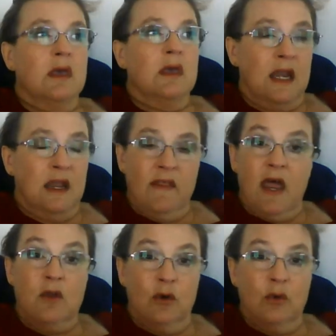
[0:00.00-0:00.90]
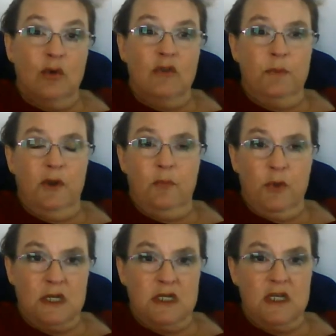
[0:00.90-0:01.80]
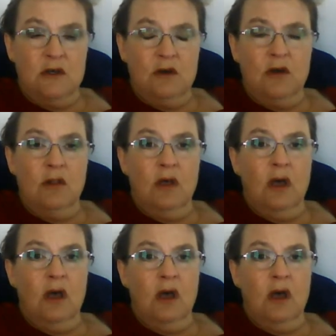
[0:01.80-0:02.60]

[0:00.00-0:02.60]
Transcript: Getting that known has been a big deal.